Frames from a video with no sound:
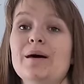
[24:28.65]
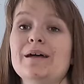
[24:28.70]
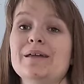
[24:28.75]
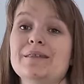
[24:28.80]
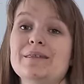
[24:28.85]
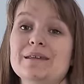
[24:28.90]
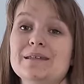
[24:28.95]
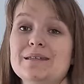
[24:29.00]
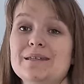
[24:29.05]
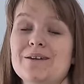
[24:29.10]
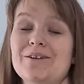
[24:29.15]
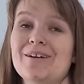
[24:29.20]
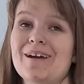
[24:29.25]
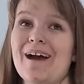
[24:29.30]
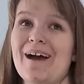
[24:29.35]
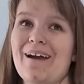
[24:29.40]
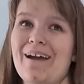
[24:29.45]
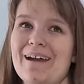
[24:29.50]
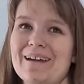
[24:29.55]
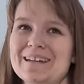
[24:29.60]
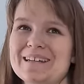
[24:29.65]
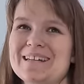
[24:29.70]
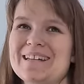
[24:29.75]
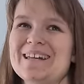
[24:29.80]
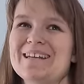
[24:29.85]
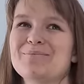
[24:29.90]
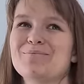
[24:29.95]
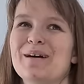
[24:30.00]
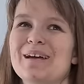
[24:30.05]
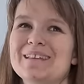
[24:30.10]
And this year I
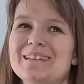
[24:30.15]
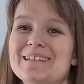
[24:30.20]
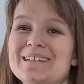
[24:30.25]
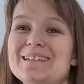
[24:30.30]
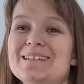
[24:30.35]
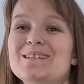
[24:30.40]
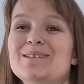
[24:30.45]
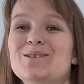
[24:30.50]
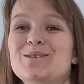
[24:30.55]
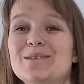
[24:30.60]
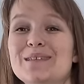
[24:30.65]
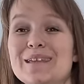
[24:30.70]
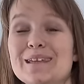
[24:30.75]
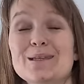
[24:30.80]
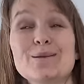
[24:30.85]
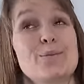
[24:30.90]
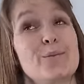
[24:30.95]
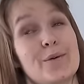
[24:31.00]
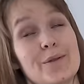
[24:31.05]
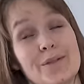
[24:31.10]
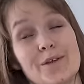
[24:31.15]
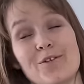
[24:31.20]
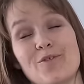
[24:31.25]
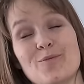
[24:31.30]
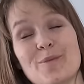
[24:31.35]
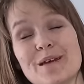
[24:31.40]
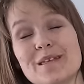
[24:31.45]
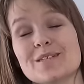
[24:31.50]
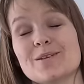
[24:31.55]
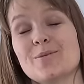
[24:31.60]
actually managed to knit one of
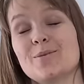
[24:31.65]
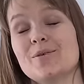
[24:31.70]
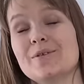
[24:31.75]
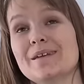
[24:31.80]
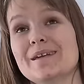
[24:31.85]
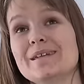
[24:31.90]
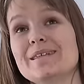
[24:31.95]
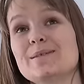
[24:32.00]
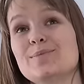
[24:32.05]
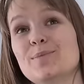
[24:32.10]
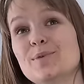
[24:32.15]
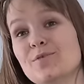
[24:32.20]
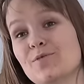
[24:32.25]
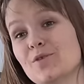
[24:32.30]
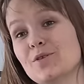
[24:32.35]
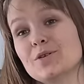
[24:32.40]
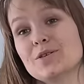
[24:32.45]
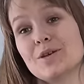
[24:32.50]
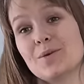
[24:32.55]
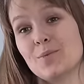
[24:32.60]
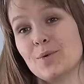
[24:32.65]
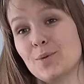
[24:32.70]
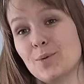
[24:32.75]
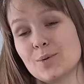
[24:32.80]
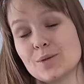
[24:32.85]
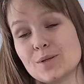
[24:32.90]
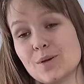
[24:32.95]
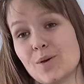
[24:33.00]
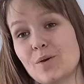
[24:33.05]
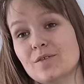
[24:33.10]
my summer knits before summer
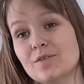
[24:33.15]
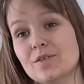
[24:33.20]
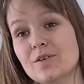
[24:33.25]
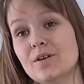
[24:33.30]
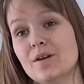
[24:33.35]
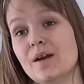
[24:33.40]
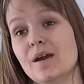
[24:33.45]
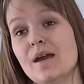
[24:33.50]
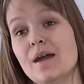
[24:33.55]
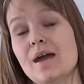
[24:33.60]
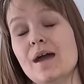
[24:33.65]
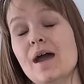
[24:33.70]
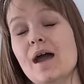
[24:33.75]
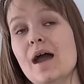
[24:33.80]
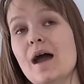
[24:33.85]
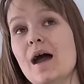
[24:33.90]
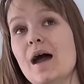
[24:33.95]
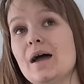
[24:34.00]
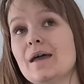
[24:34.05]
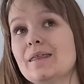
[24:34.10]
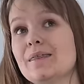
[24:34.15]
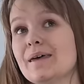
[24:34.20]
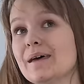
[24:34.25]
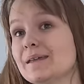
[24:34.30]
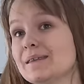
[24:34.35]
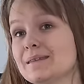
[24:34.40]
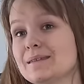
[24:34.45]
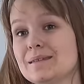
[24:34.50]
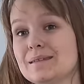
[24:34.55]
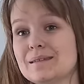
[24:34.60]
was over.
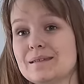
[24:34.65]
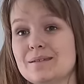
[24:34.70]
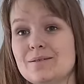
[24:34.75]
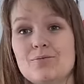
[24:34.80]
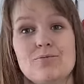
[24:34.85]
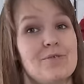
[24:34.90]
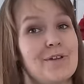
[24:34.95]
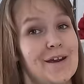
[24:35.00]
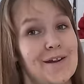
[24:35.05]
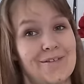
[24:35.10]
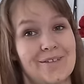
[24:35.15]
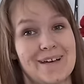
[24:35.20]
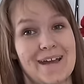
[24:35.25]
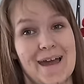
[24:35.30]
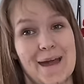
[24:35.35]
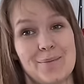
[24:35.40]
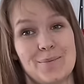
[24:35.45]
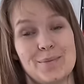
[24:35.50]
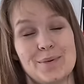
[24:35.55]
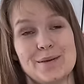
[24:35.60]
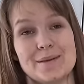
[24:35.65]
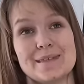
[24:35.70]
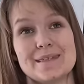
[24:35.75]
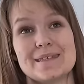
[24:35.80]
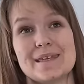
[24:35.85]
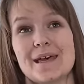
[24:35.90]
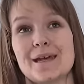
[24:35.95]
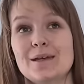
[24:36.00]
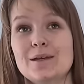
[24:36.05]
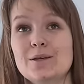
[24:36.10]
That rarely
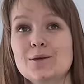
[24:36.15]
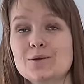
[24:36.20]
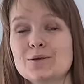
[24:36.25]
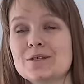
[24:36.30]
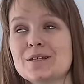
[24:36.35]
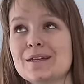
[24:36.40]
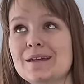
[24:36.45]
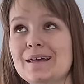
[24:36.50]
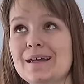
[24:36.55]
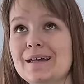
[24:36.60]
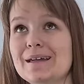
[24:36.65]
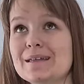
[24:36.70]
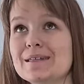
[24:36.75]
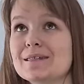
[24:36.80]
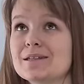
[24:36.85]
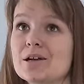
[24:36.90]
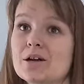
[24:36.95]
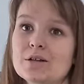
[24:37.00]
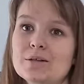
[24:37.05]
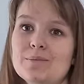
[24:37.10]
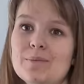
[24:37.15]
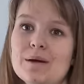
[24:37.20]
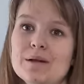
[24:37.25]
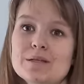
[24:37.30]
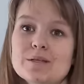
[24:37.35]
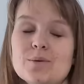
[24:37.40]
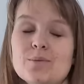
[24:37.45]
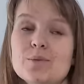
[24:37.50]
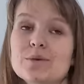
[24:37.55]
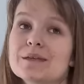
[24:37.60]
happens. I usually start my
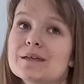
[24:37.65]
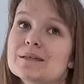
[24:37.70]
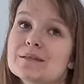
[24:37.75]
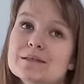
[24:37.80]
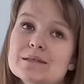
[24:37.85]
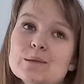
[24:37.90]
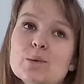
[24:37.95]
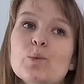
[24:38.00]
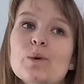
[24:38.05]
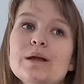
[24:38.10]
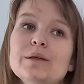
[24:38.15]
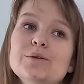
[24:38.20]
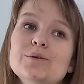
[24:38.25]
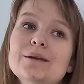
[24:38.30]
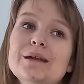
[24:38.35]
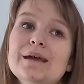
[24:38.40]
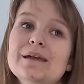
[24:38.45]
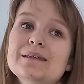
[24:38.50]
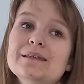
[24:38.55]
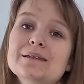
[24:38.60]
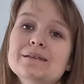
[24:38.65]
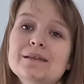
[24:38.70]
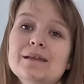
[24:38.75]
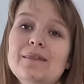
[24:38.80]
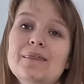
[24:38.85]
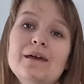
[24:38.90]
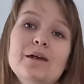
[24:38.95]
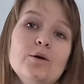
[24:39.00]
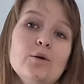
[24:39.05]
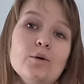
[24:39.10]
summer knits way too late and
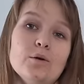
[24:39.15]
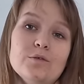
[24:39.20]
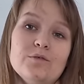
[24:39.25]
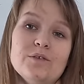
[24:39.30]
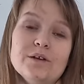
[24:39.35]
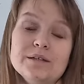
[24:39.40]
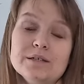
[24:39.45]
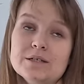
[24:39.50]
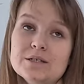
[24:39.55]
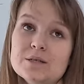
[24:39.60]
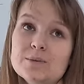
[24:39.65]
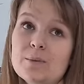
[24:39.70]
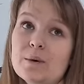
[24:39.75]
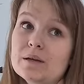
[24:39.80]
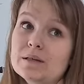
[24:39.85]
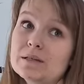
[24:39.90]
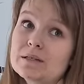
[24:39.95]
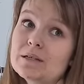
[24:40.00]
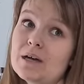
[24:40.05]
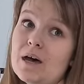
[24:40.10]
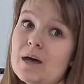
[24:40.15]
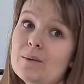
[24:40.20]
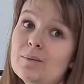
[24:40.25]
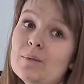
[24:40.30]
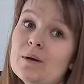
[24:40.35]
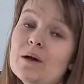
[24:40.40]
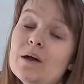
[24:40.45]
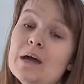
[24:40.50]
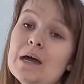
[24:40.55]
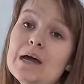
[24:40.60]
then they're all finished by the
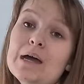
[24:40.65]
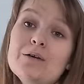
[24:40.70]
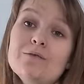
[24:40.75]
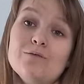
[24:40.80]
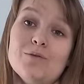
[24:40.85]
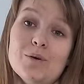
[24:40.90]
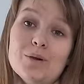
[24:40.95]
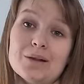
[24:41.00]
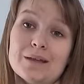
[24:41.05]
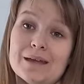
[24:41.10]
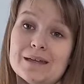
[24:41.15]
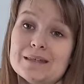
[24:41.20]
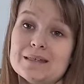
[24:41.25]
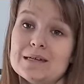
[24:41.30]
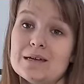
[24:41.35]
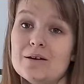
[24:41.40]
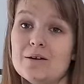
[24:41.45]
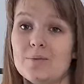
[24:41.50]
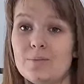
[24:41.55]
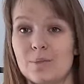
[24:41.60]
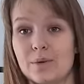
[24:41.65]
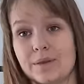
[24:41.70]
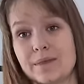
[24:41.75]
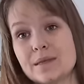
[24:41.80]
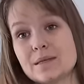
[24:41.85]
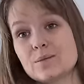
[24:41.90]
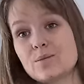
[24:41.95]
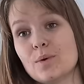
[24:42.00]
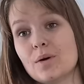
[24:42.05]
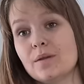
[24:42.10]
time fall gets here. But
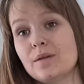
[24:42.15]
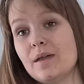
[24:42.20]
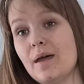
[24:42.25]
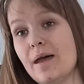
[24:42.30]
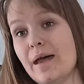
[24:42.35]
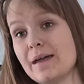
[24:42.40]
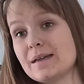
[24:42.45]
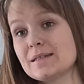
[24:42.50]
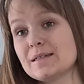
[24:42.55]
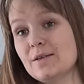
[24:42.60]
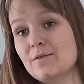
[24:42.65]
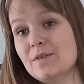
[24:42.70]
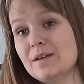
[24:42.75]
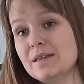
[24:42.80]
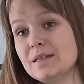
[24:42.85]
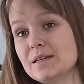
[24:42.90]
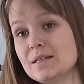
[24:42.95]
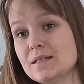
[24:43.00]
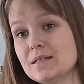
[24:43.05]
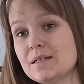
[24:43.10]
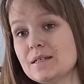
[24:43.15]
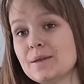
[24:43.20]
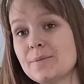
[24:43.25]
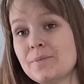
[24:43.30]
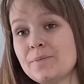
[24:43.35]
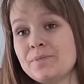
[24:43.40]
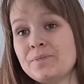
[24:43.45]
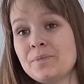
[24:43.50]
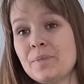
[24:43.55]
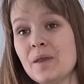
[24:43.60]
this one I actually finished
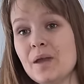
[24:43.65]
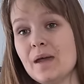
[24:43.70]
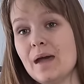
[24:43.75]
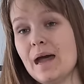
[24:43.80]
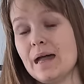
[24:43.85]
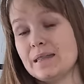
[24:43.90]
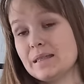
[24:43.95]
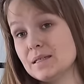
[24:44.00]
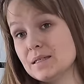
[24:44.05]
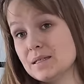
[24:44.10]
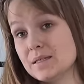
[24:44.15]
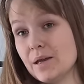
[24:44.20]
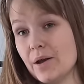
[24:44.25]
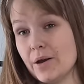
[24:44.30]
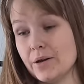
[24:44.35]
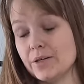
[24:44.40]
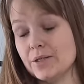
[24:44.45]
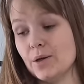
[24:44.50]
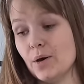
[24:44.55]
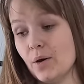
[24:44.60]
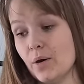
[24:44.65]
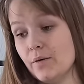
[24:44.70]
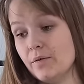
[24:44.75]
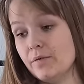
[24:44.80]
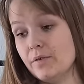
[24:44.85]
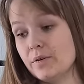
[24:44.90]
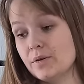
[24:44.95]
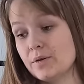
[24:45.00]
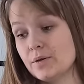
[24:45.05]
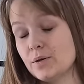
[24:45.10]
at the start
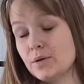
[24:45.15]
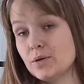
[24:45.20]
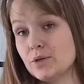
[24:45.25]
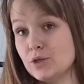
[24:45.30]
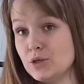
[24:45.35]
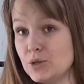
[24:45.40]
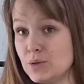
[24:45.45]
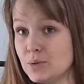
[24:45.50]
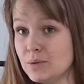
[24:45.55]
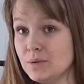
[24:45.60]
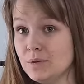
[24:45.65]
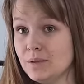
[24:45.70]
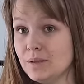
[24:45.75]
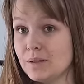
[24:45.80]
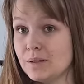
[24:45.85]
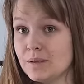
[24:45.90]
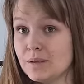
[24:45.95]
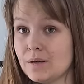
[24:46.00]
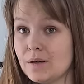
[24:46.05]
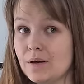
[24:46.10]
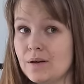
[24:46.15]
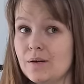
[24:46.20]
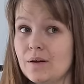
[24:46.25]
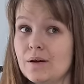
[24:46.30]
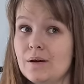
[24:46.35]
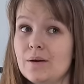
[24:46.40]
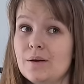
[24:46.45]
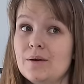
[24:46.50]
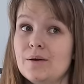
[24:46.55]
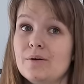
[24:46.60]
of June,
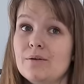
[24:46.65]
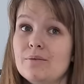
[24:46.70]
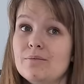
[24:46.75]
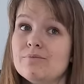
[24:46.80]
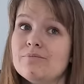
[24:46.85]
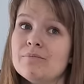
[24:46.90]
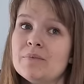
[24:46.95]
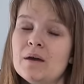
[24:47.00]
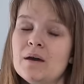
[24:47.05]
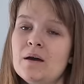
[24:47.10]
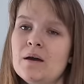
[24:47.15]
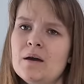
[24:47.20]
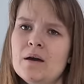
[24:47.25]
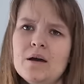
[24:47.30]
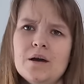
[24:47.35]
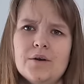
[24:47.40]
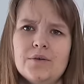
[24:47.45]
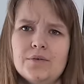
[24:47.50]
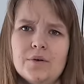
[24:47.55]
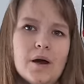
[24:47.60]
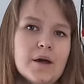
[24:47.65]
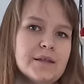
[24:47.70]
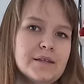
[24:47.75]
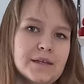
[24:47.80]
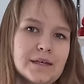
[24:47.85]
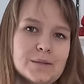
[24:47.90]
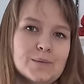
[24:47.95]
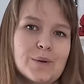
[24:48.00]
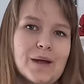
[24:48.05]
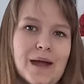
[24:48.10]
right
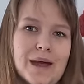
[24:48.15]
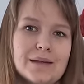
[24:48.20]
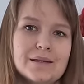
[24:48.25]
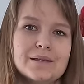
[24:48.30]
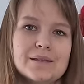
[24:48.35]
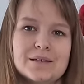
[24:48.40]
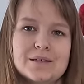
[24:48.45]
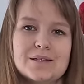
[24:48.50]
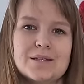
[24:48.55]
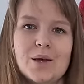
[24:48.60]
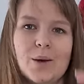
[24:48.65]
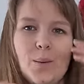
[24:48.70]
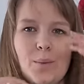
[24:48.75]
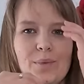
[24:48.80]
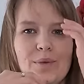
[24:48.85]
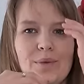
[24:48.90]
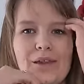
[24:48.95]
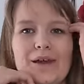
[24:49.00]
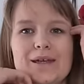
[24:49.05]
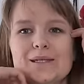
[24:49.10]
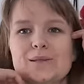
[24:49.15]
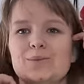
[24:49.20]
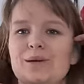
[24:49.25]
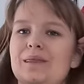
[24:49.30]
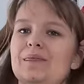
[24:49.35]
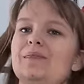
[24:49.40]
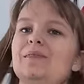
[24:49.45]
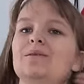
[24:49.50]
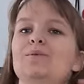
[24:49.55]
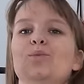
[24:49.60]
as we had some nice
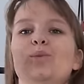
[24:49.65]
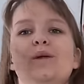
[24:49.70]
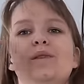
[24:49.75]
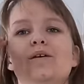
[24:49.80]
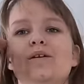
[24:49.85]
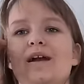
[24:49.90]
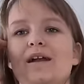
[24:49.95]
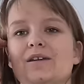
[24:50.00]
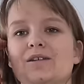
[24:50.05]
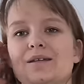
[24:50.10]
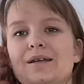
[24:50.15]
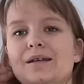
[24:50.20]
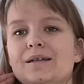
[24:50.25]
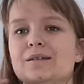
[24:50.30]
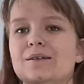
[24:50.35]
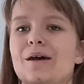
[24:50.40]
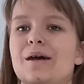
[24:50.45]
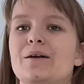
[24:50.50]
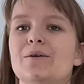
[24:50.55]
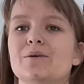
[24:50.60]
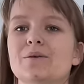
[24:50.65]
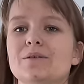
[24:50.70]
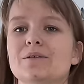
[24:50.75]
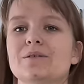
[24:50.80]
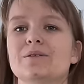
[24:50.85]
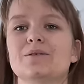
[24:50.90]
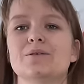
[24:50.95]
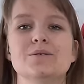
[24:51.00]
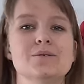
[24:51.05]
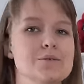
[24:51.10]
weather actually, so I got
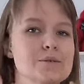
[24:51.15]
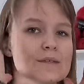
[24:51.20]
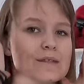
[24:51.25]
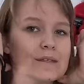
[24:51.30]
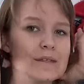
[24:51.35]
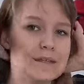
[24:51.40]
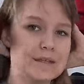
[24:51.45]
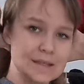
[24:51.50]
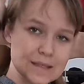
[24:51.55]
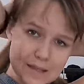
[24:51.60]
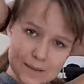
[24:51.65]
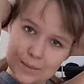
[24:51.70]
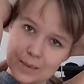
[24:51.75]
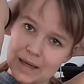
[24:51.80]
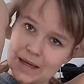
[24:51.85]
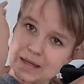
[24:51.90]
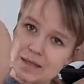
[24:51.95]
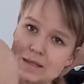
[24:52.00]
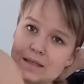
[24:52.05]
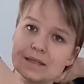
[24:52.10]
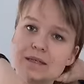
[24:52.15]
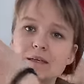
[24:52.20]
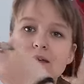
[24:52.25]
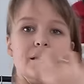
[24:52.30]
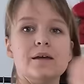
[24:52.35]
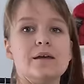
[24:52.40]
to use this a bit.